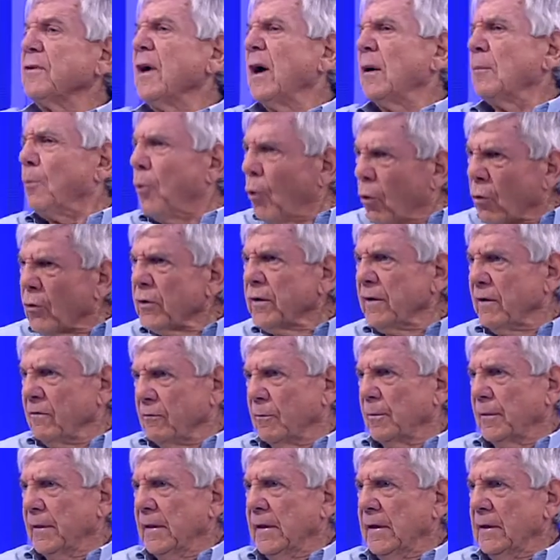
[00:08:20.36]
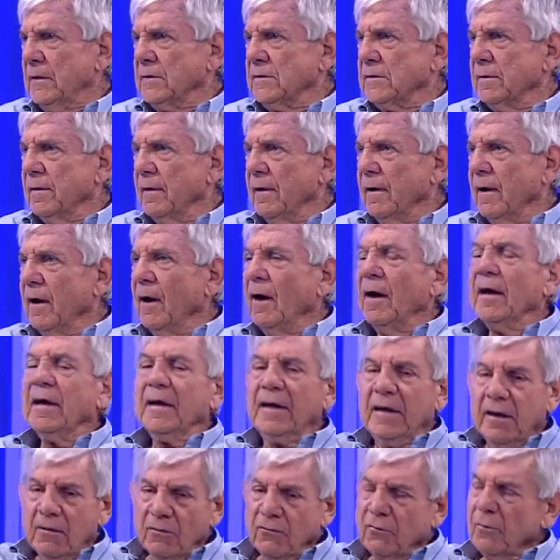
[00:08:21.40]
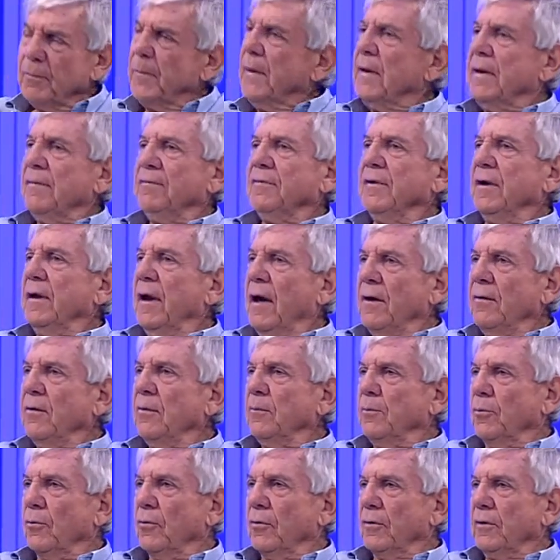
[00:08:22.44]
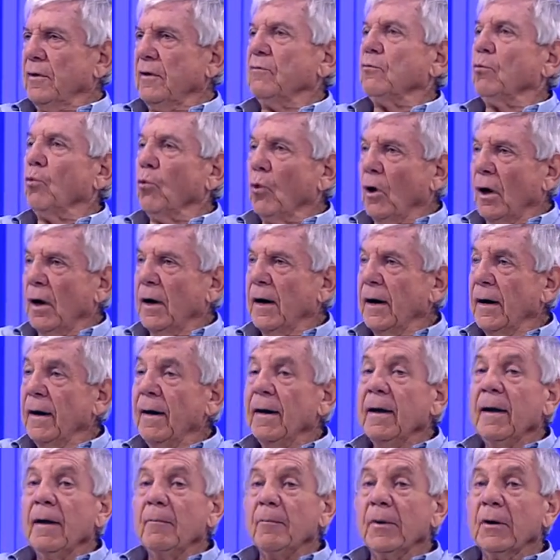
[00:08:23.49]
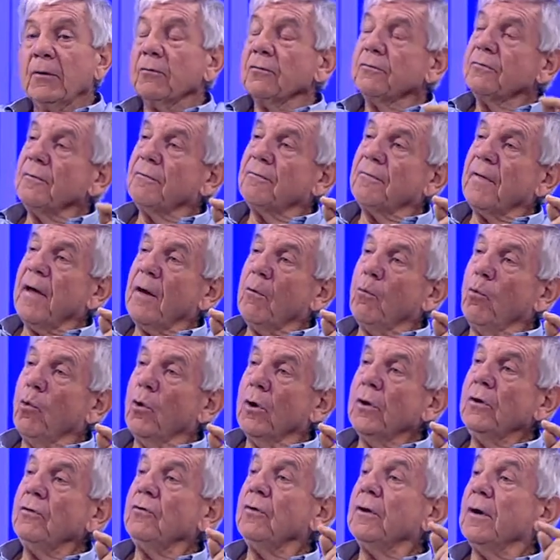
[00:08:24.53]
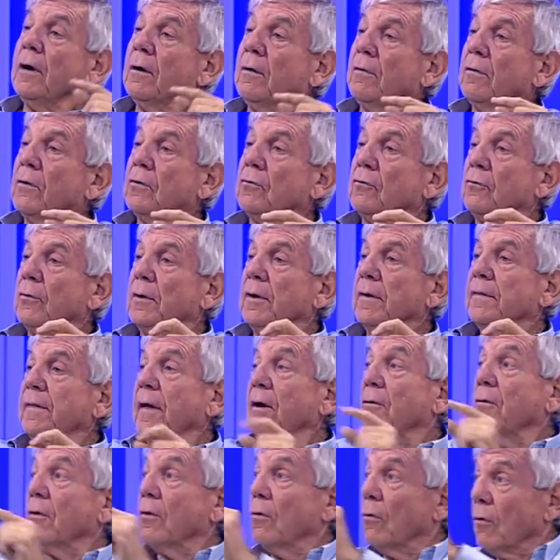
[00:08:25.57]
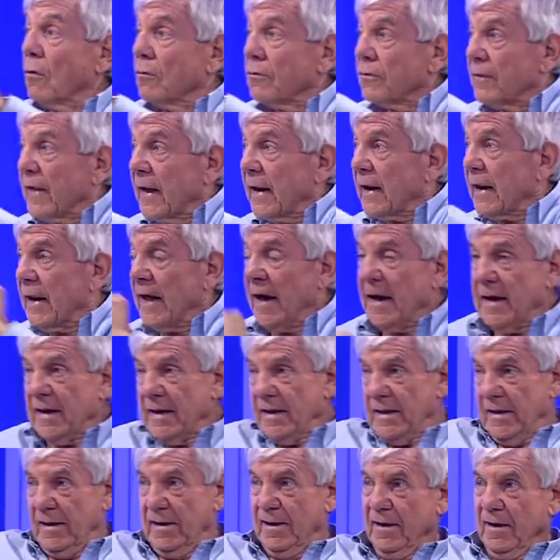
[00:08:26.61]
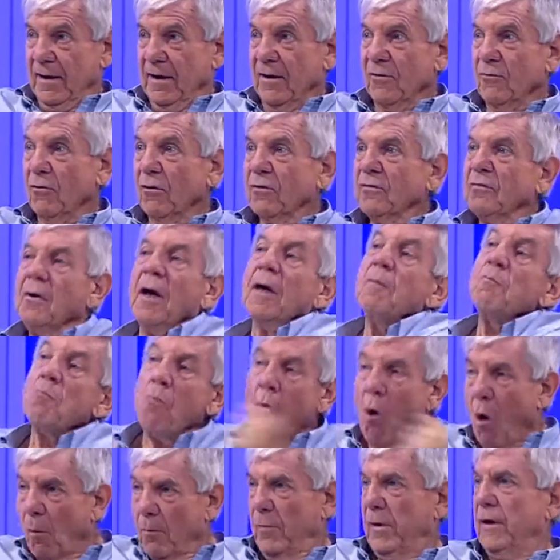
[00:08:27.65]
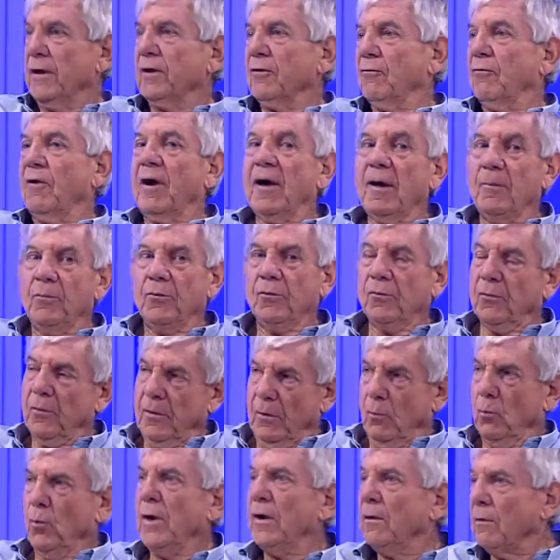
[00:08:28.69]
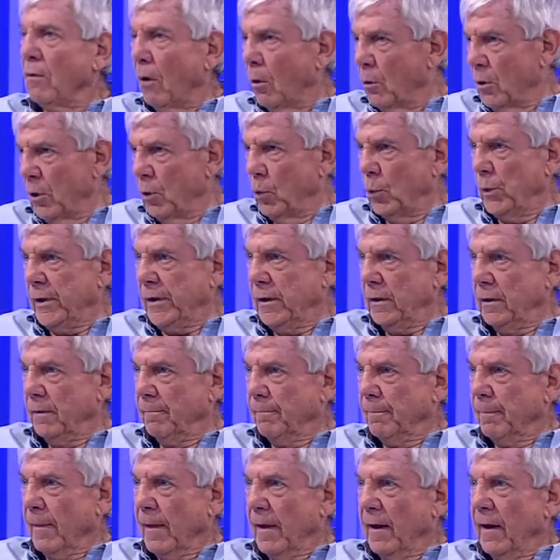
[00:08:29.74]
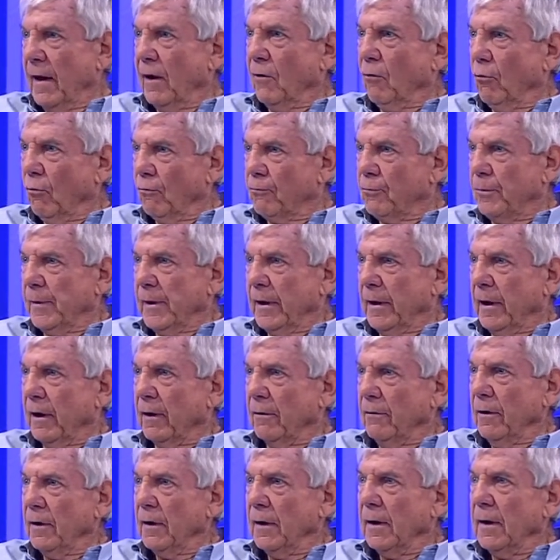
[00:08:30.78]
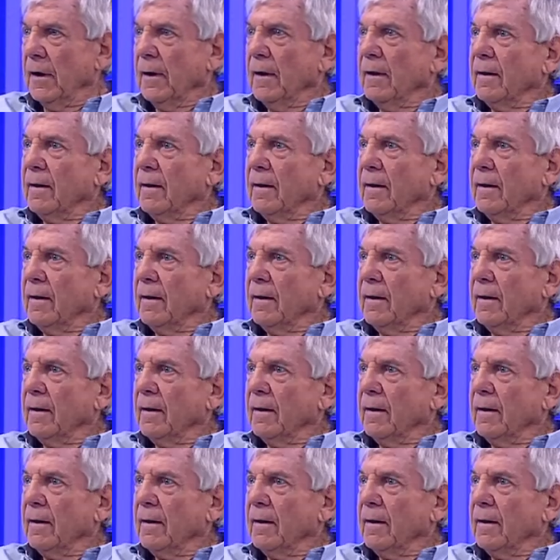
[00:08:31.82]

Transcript: to stay at parties with kids. Kids should be left alone at parties. Why? Because if they want to go to the toilet, they've got to ask that lady, not say, Mom, and grab you, where on a wee, mm. and off we go.